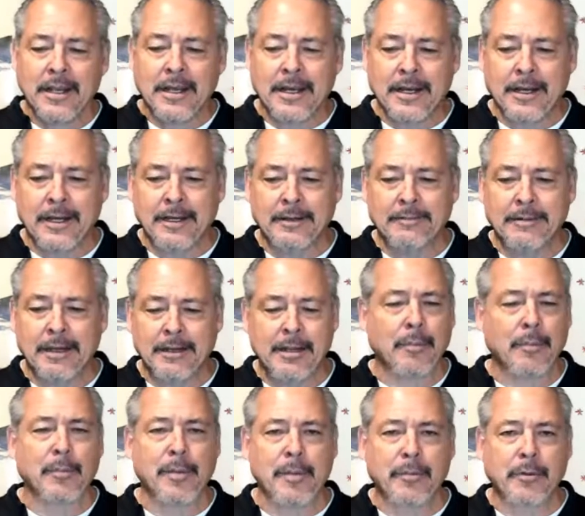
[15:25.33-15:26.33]
A
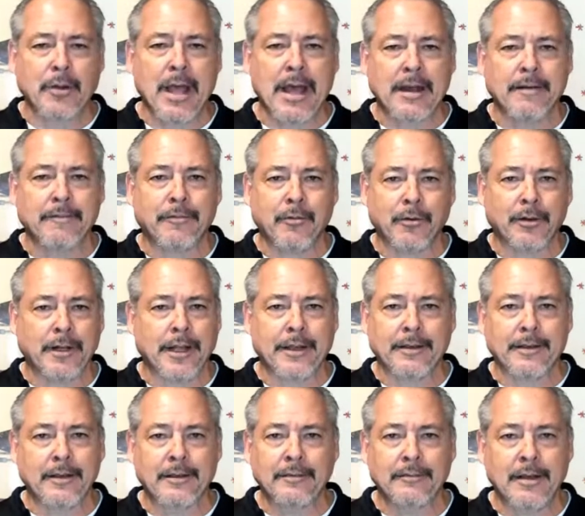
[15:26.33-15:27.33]
couple people had it for
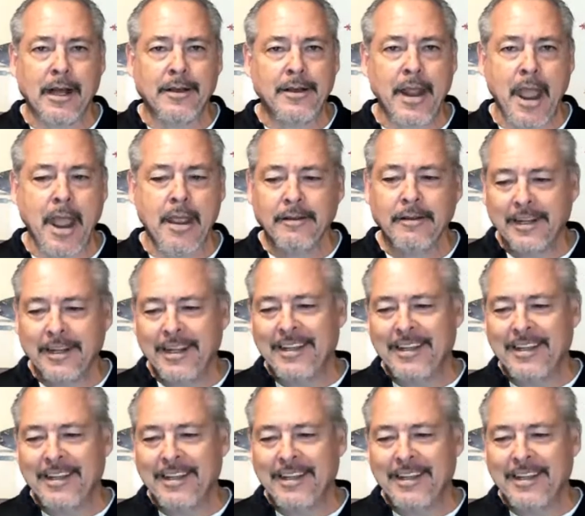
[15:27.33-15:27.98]
like a day,